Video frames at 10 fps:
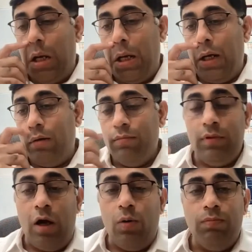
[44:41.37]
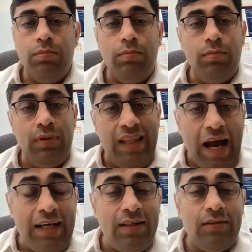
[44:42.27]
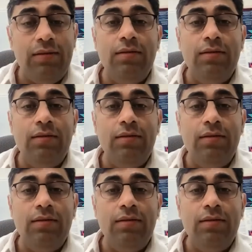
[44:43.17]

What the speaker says: Now that